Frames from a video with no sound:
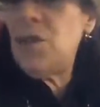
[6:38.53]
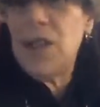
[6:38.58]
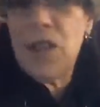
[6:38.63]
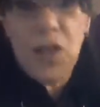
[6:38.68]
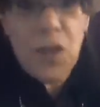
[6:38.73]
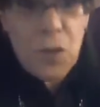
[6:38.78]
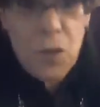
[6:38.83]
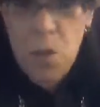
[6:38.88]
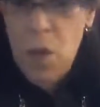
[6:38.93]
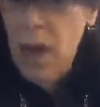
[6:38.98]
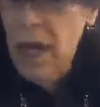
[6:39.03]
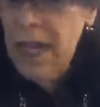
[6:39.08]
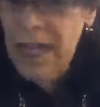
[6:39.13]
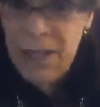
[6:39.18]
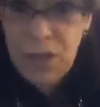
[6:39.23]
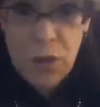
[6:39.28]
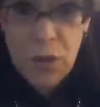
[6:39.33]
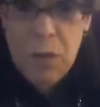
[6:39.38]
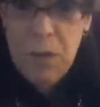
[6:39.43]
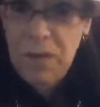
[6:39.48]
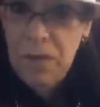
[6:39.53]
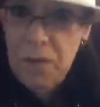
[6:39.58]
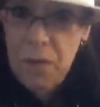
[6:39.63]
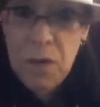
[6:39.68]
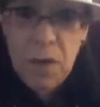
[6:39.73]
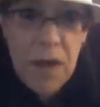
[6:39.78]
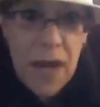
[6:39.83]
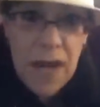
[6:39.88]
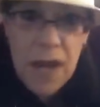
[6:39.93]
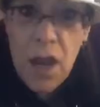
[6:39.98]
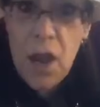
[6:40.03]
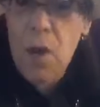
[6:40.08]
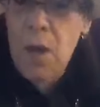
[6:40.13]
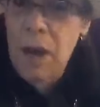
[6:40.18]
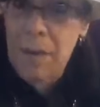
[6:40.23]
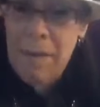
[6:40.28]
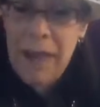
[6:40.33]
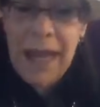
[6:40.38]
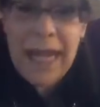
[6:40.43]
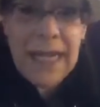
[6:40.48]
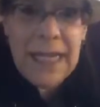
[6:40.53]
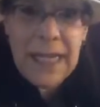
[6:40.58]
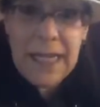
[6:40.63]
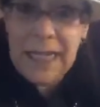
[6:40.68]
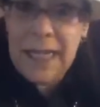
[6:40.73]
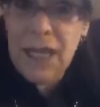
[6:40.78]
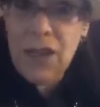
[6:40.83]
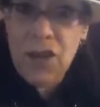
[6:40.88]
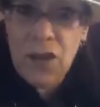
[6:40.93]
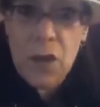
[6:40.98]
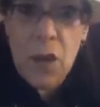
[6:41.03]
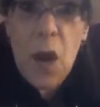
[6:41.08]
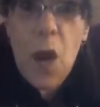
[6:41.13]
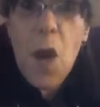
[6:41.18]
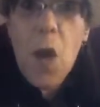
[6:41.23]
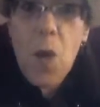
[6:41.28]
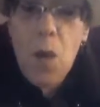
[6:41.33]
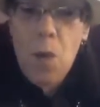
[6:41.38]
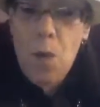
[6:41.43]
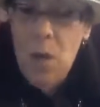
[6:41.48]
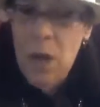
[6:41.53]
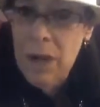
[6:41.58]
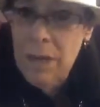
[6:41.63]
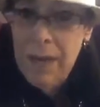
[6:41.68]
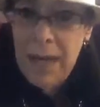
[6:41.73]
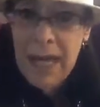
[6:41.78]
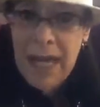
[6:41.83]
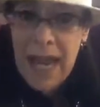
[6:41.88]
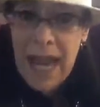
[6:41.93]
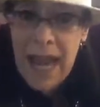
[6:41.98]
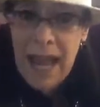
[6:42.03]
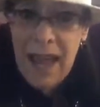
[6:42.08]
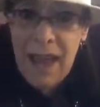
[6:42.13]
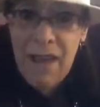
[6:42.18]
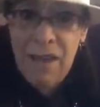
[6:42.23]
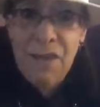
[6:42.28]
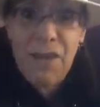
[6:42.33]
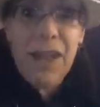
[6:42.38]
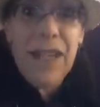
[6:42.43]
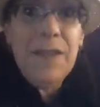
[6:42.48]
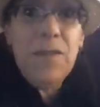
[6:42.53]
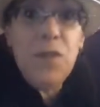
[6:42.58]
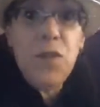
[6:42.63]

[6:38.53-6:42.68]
It's just what I do before I go. I make a decision. What am I going to have?